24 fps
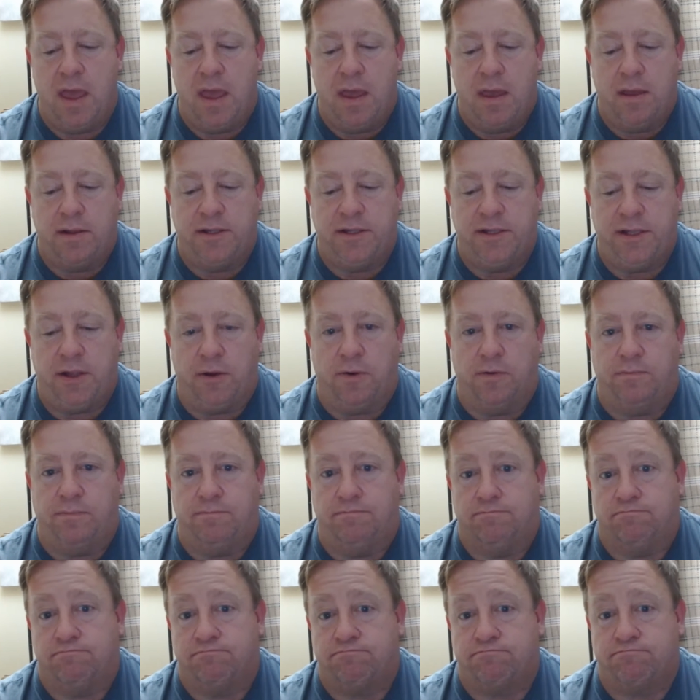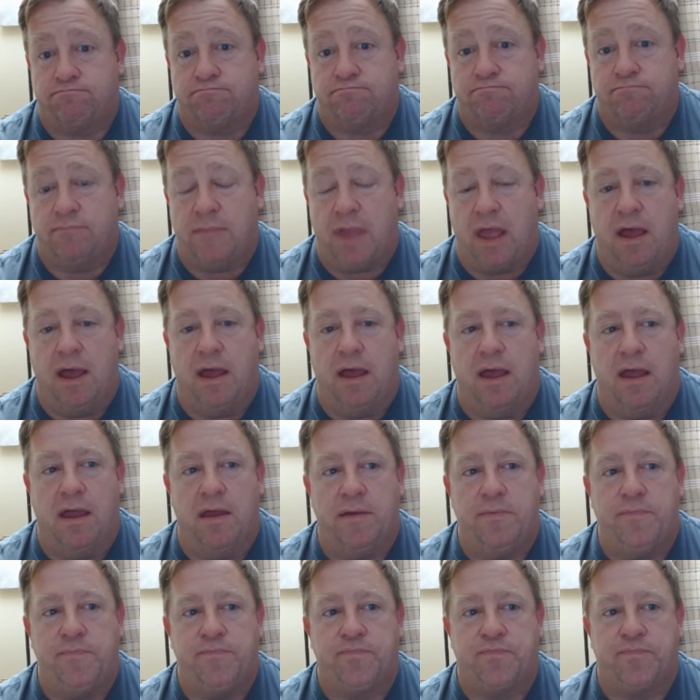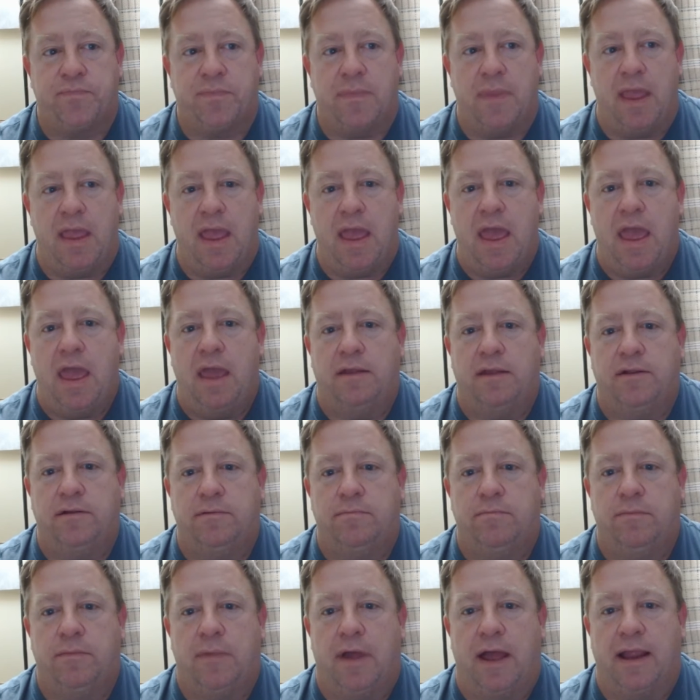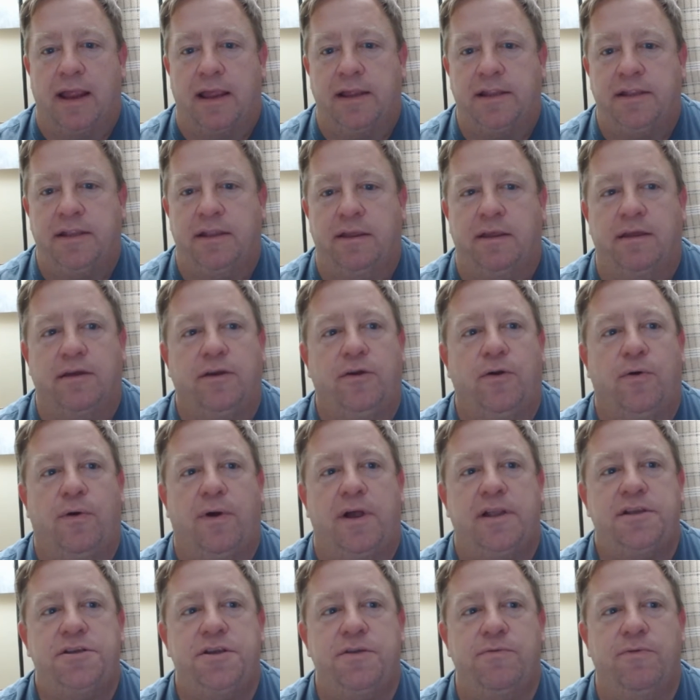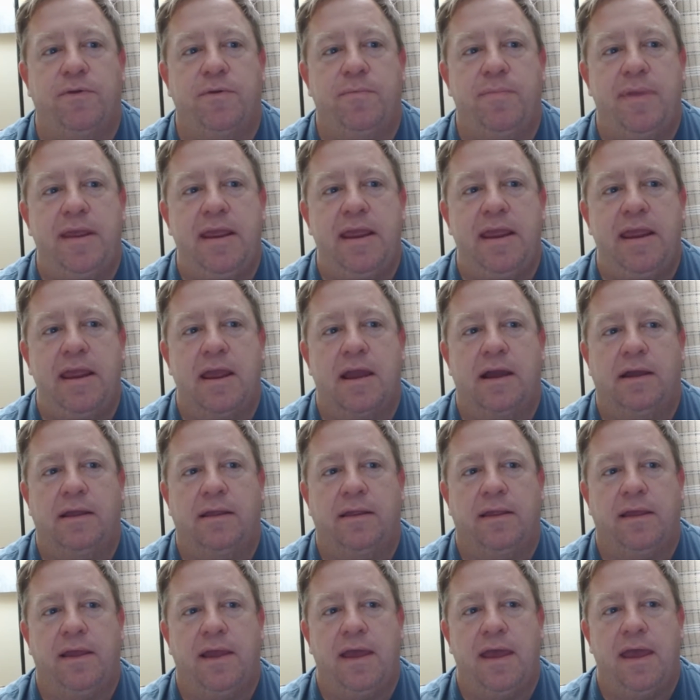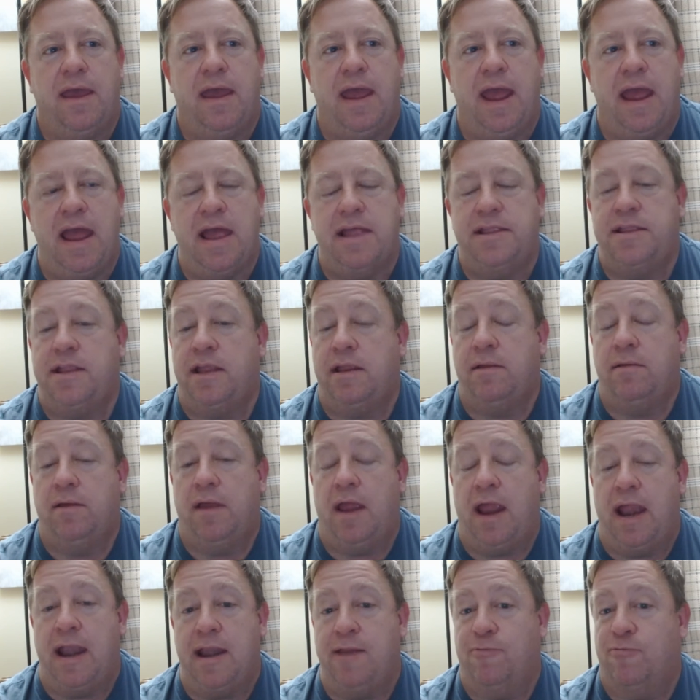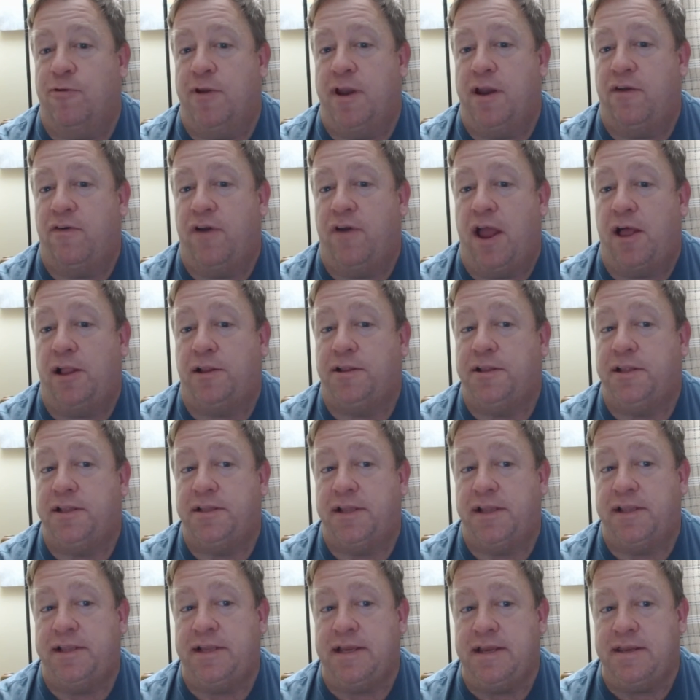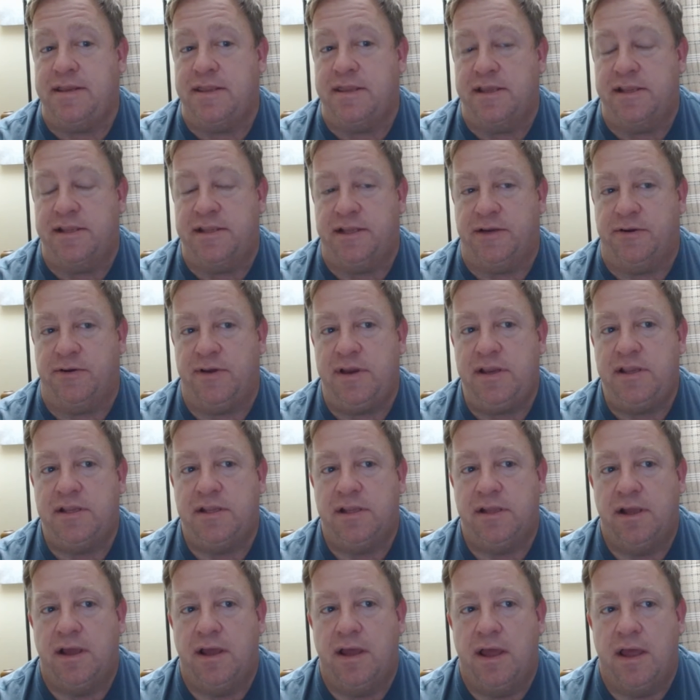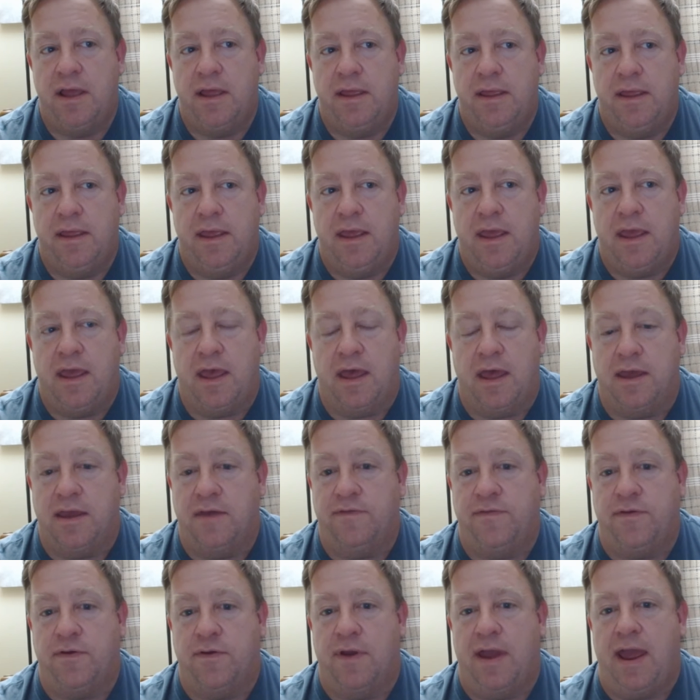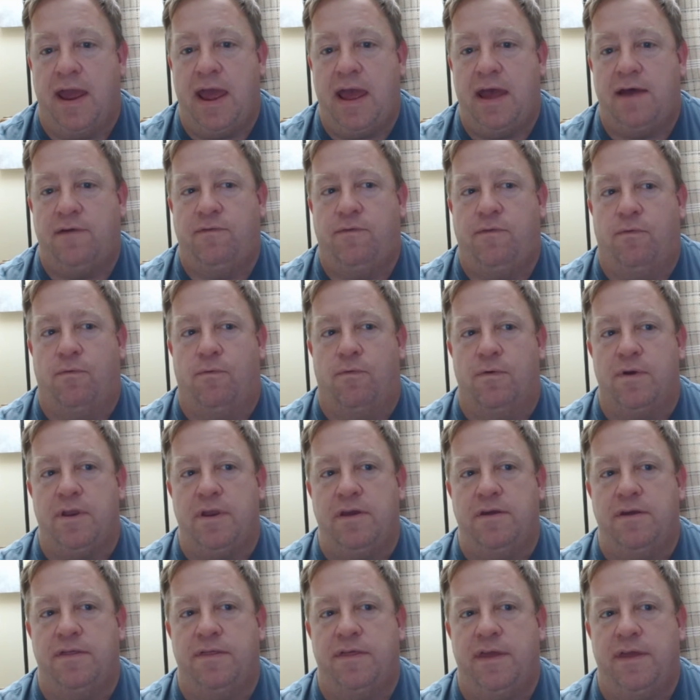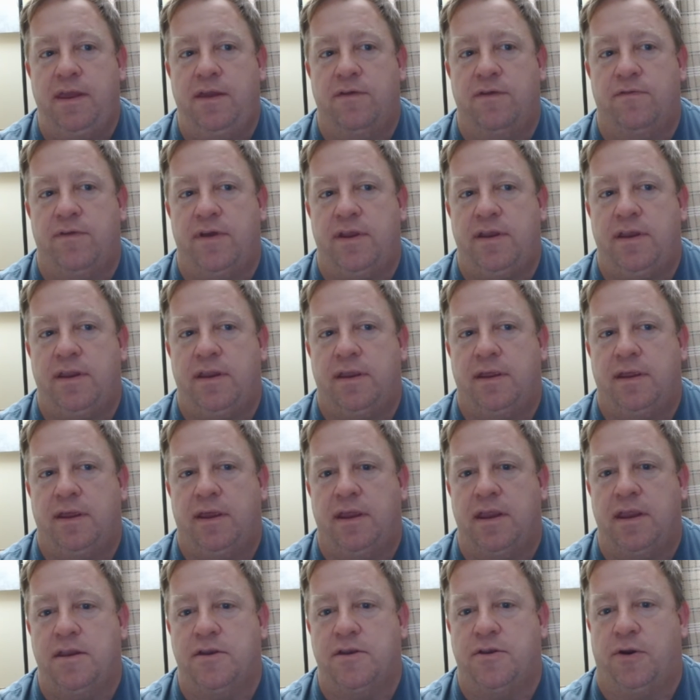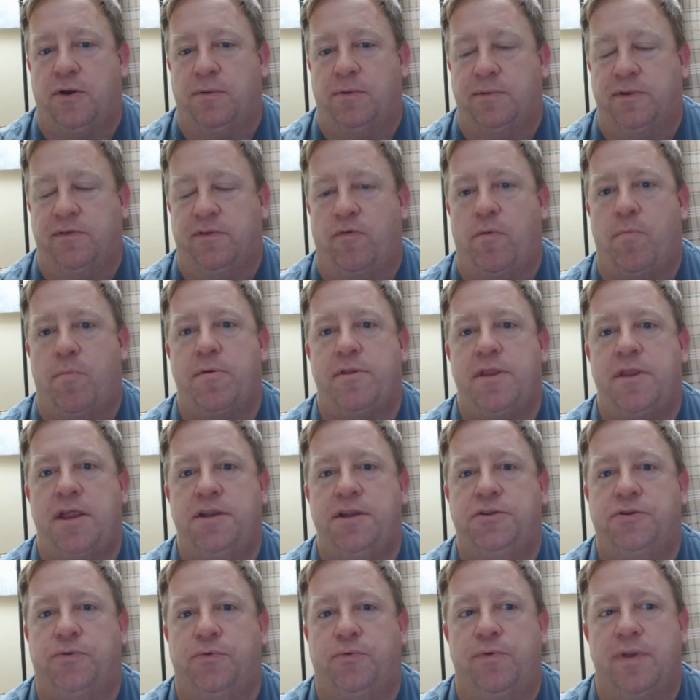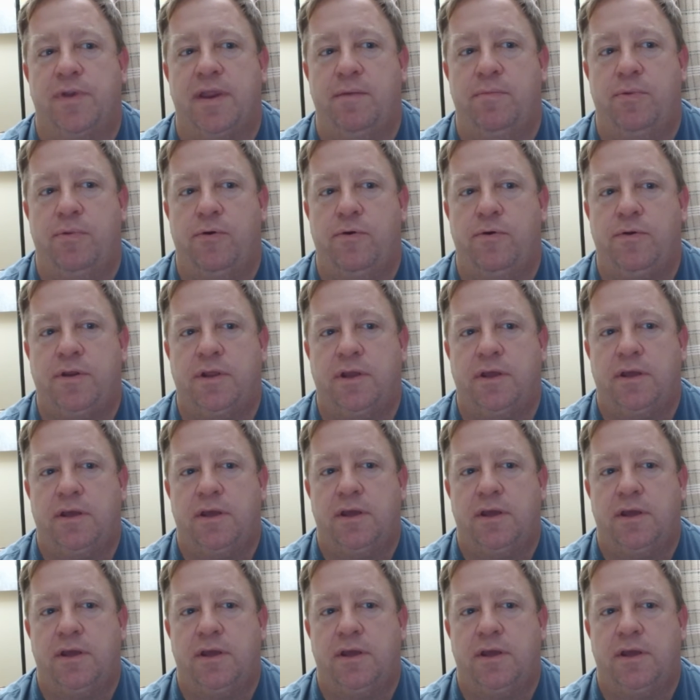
So, I guess the question would be: has anyone ever else seen this series? If you have, what do you think of it in terms of a potential reboot?